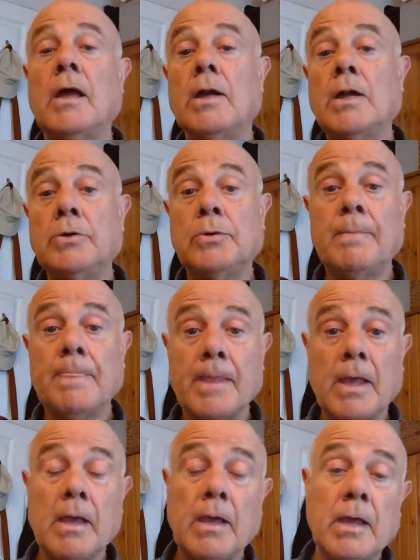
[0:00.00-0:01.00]
Hello,
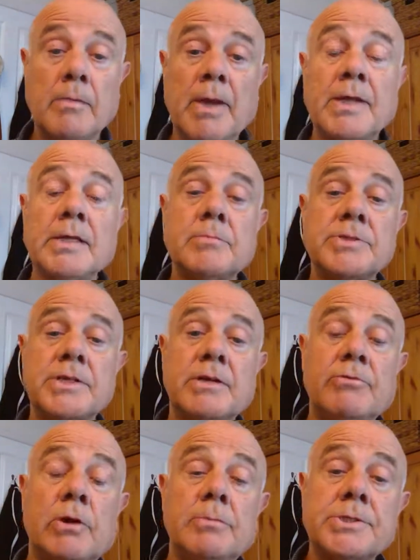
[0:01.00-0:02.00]
my name's
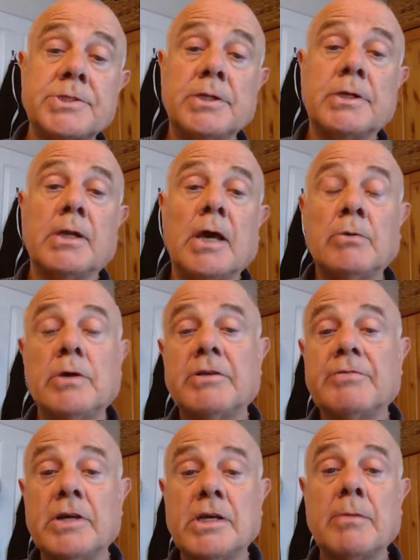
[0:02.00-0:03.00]
Iain Robertson. I work
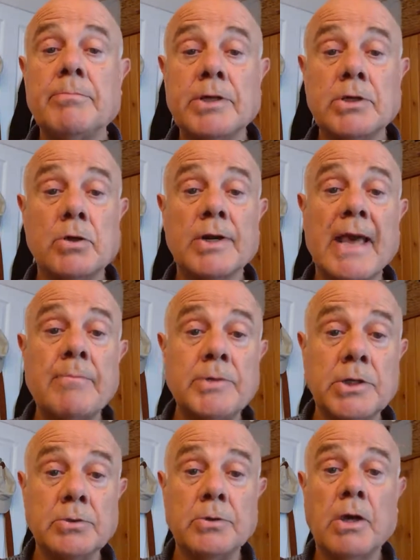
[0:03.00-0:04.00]
for a company called
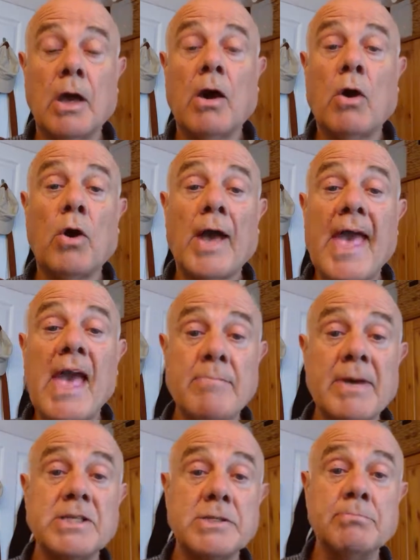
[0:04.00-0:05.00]
AMU, or
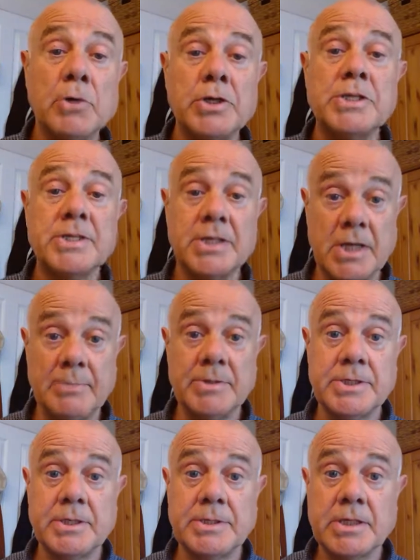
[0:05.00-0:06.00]
MS Morrison
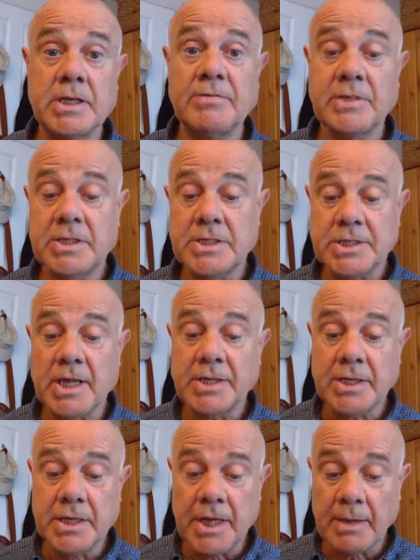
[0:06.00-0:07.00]
Limited to give it its
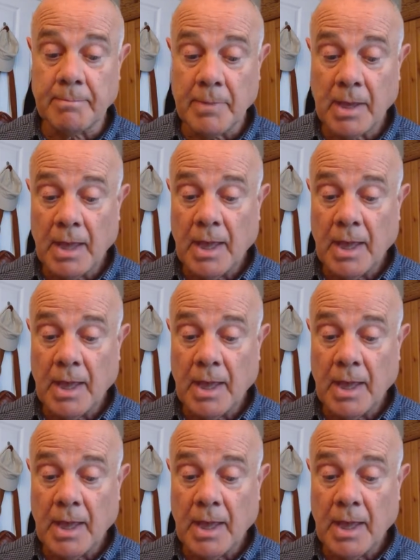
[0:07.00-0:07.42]
Sunday name.